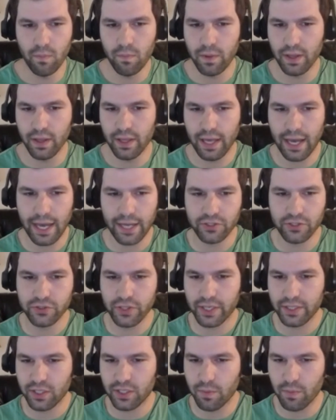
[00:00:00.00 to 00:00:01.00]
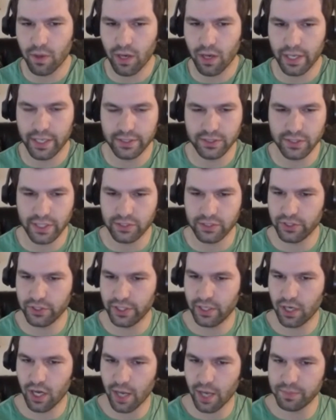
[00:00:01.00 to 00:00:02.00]
But I trade commodities, I
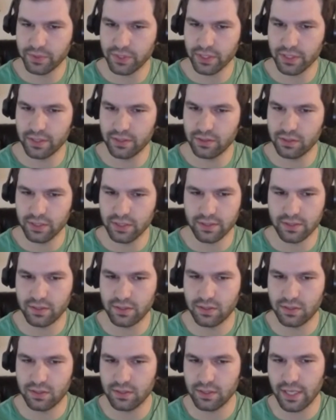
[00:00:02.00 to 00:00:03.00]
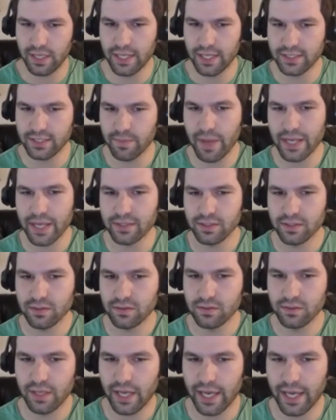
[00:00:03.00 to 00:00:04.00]
trade options. It's amazing.
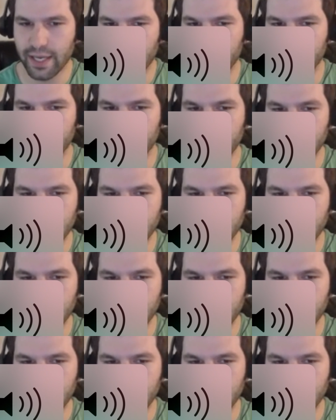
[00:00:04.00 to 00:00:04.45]
And